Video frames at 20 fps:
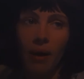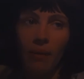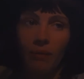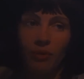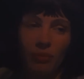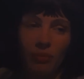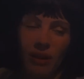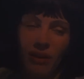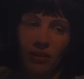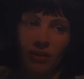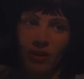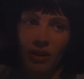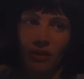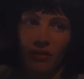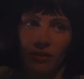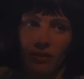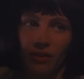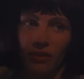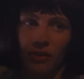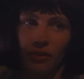They talk,
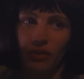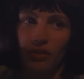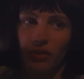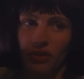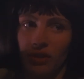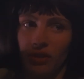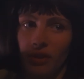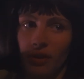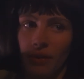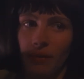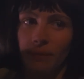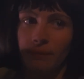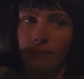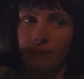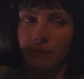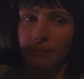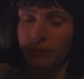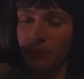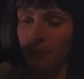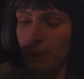and Laura tells her that she
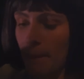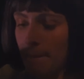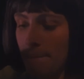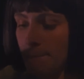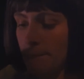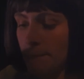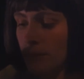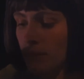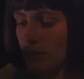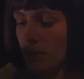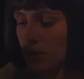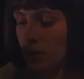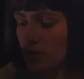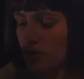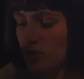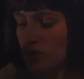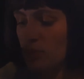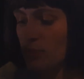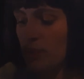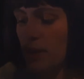is going to see her
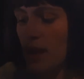mother.